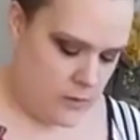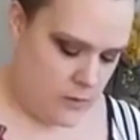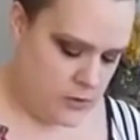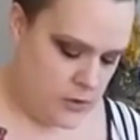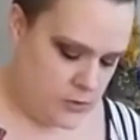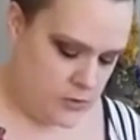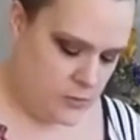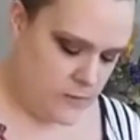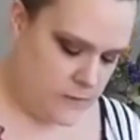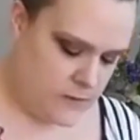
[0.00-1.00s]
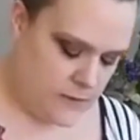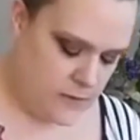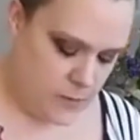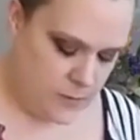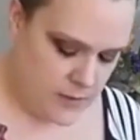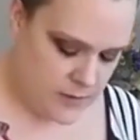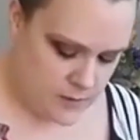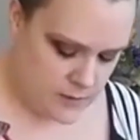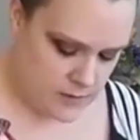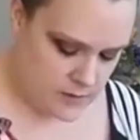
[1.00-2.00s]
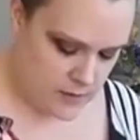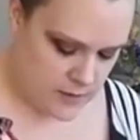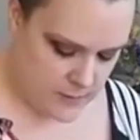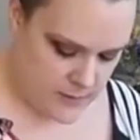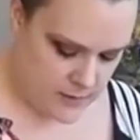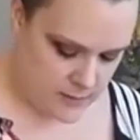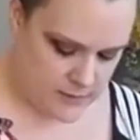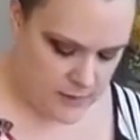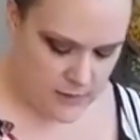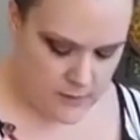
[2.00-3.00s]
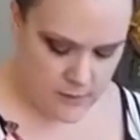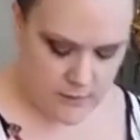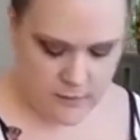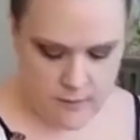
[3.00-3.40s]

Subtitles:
adjust your ruffles a little bit so they start coming out together.